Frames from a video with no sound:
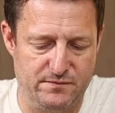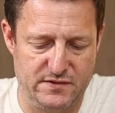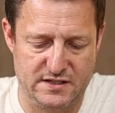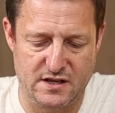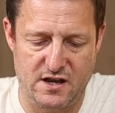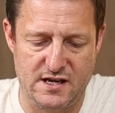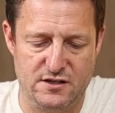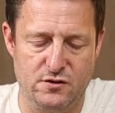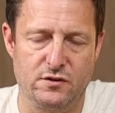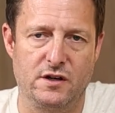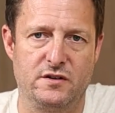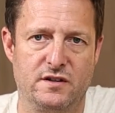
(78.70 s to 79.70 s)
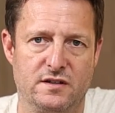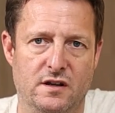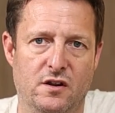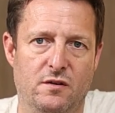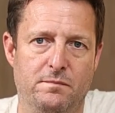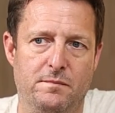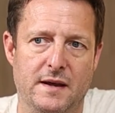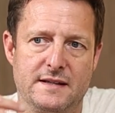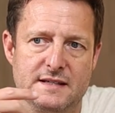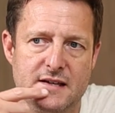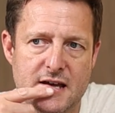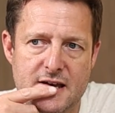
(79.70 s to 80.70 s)
side, you'll notice a lot
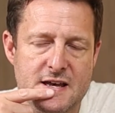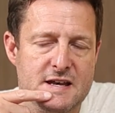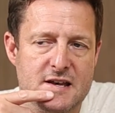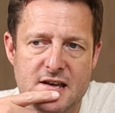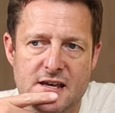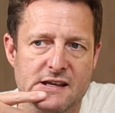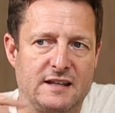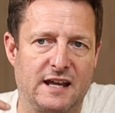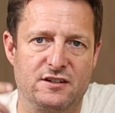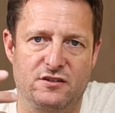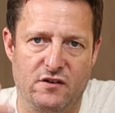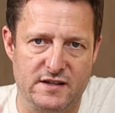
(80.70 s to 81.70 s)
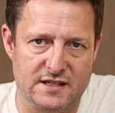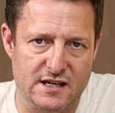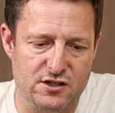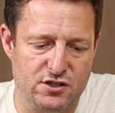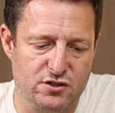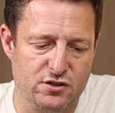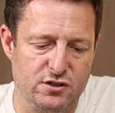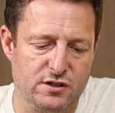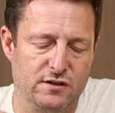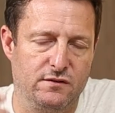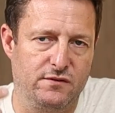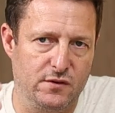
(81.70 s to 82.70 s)
better categorization
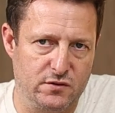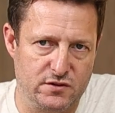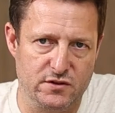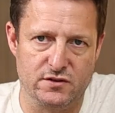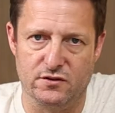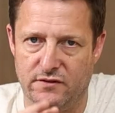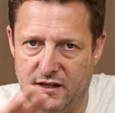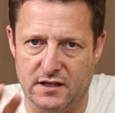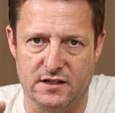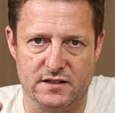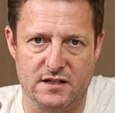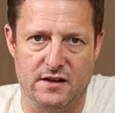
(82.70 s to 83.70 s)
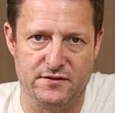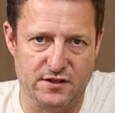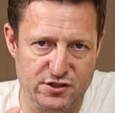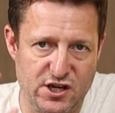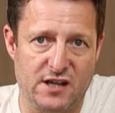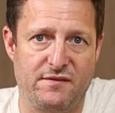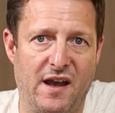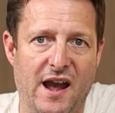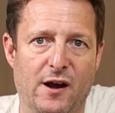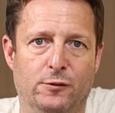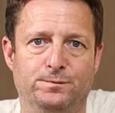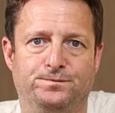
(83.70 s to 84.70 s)
and filters and all that kind of stuff. So check that
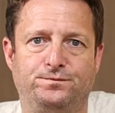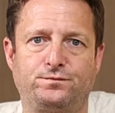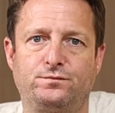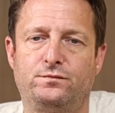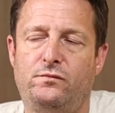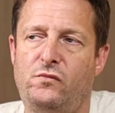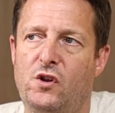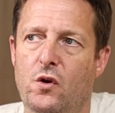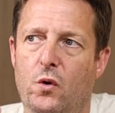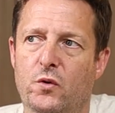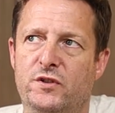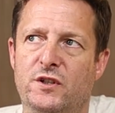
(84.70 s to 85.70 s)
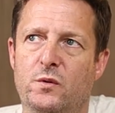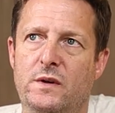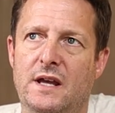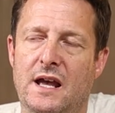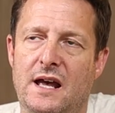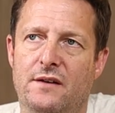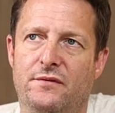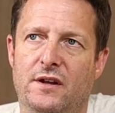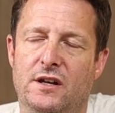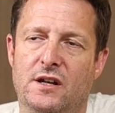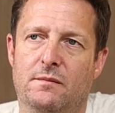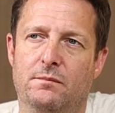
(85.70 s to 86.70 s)
out. Also, we have
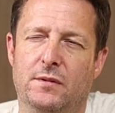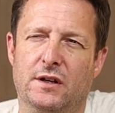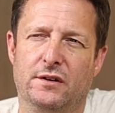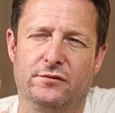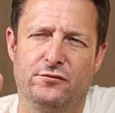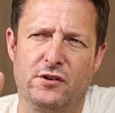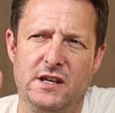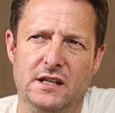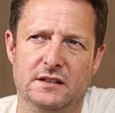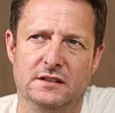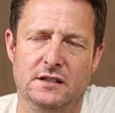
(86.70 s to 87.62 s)
at number 3,